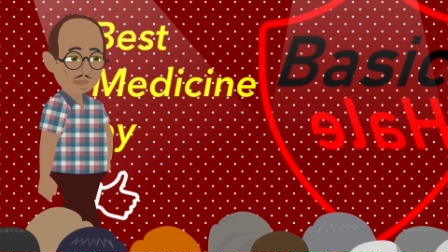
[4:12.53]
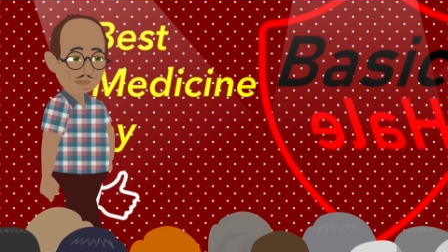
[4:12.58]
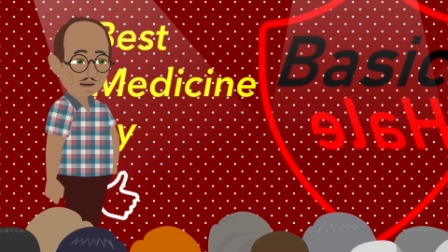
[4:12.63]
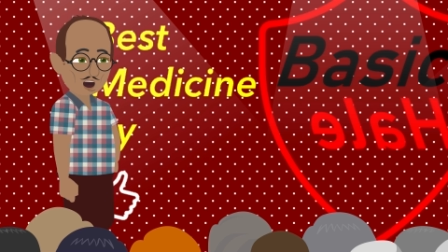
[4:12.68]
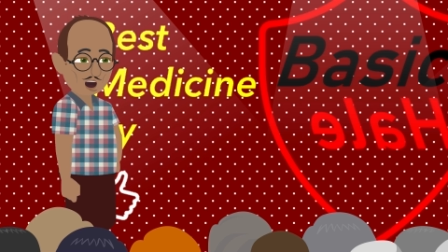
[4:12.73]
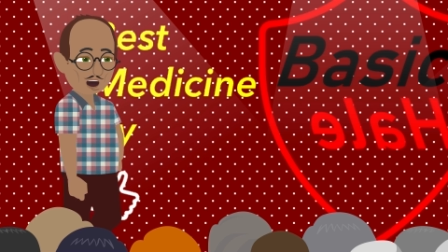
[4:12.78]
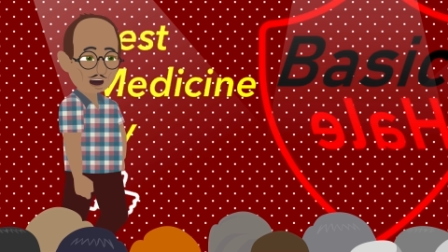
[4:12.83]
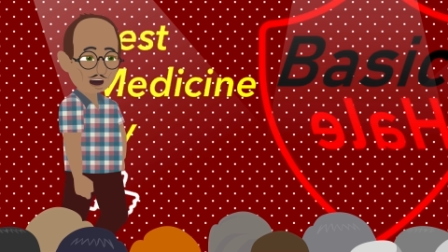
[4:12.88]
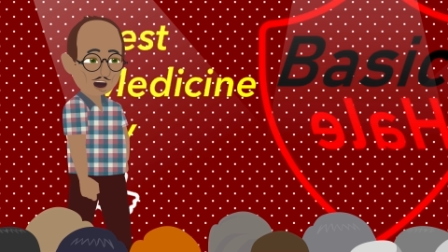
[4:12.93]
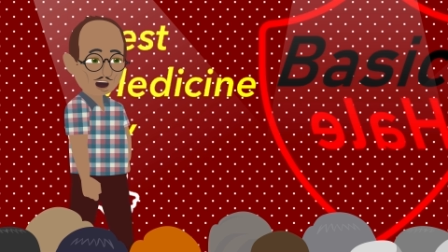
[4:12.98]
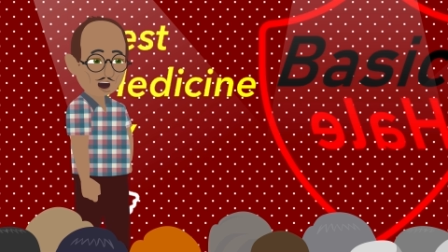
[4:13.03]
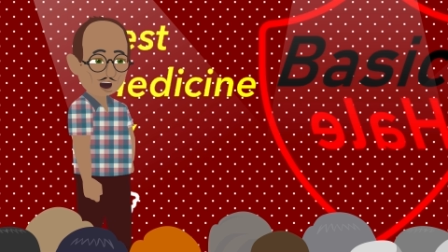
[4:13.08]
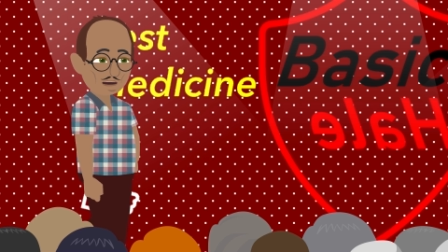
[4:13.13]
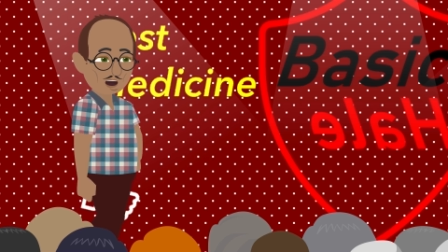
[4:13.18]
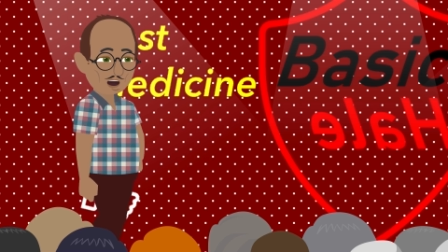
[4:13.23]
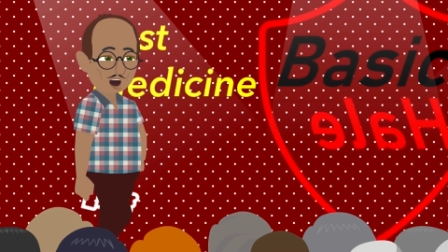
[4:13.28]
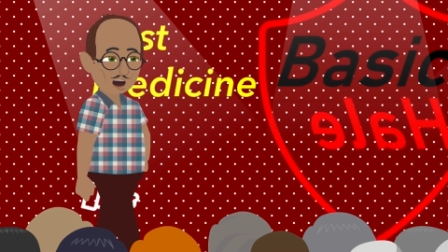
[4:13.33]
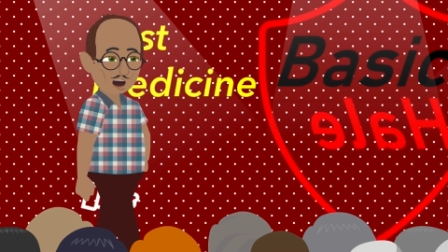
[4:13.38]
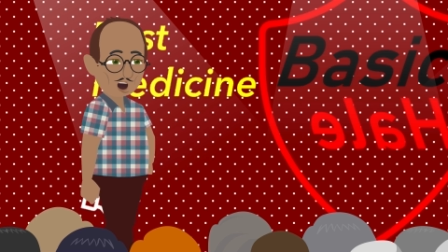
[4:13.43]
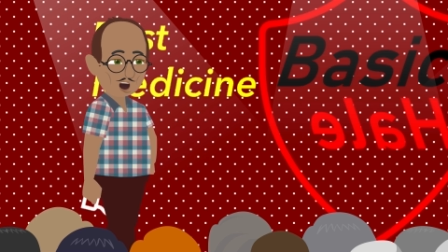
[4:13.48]
You're always
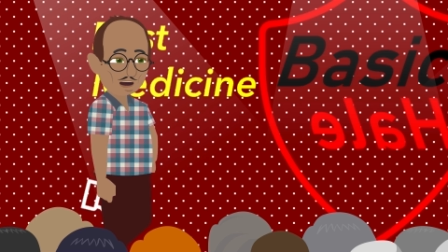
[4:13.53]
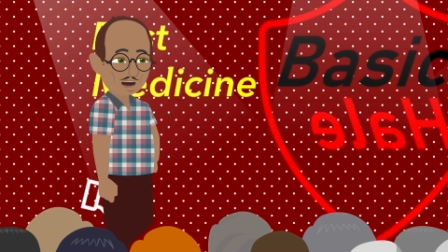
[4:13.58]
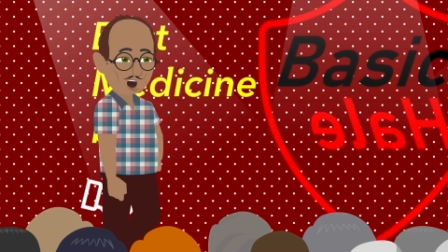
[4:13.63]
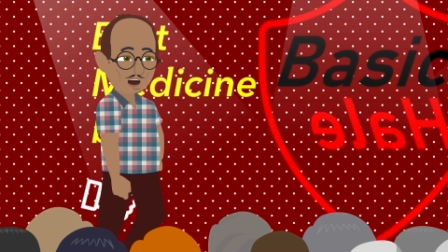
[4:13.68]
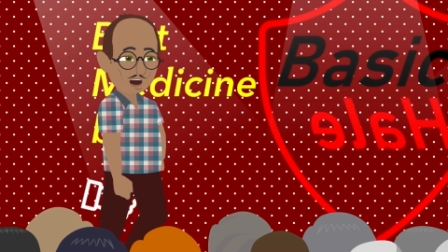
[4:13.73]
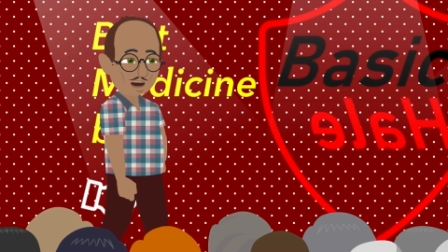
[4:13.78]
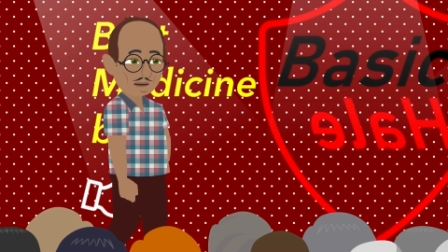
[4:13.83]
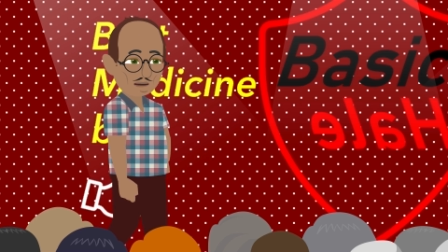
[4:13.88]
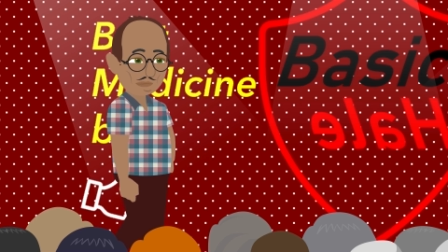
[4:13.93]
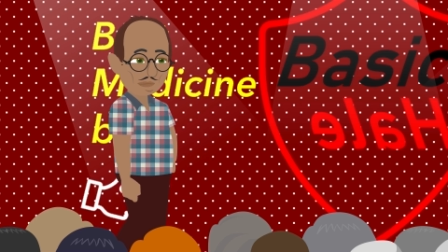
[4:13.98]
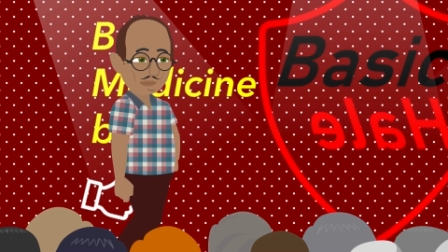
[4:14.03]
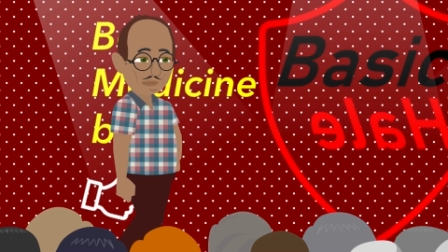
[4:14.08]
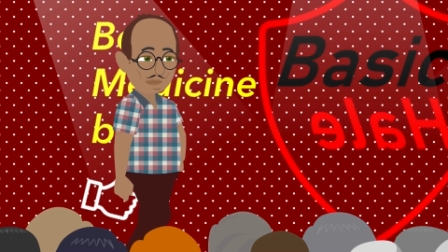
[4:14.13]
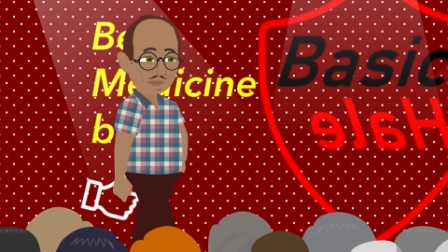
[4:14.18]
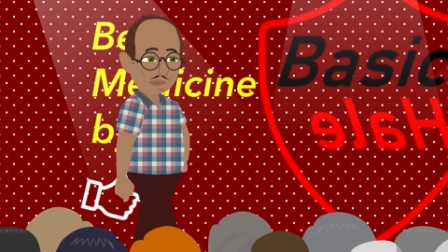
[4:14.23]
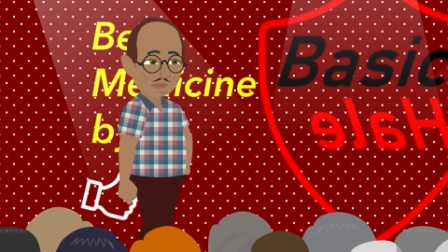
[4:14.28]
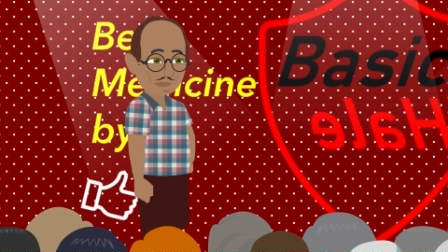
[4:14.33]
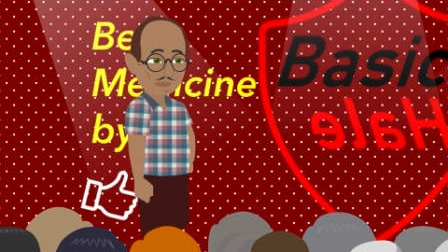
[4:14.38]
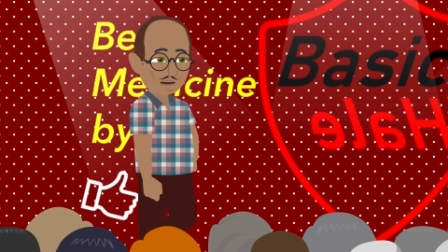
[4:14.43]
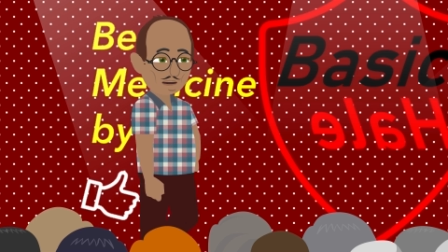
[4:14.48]
right, honey,
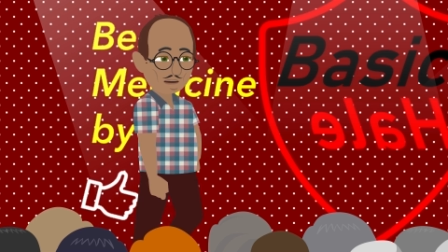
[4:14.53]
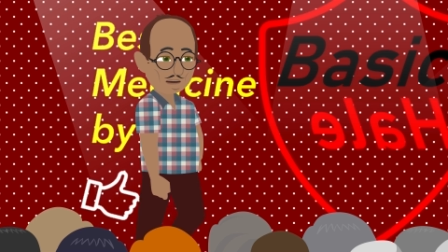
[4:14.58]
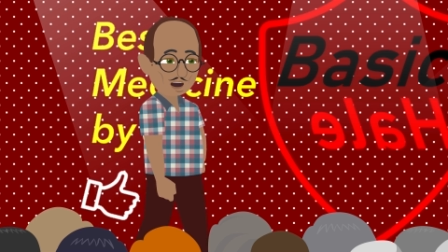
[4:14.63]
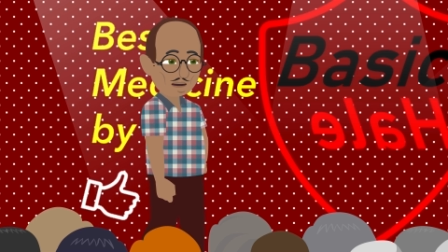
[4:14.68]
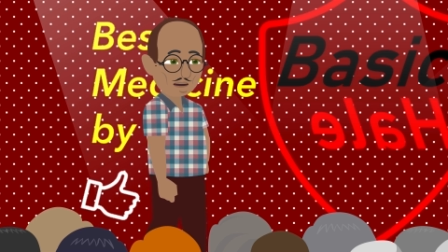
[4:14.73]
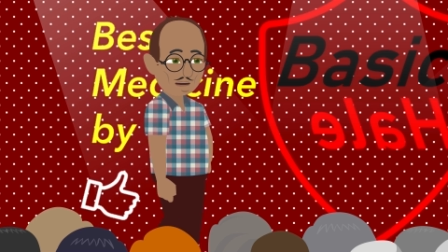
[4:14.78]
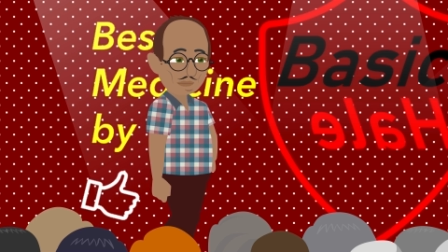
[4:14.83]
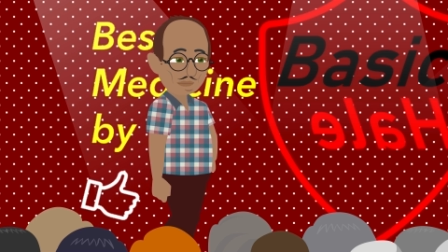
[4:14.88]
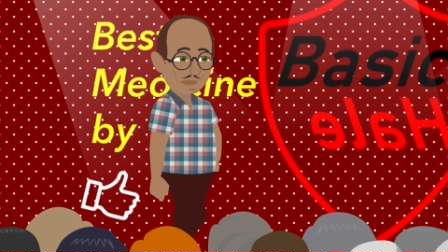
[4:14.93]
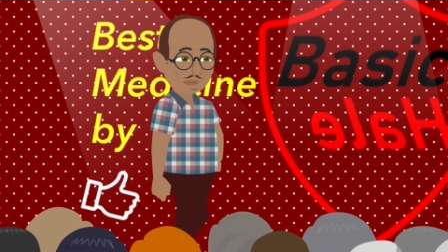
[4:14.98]
I grumbled.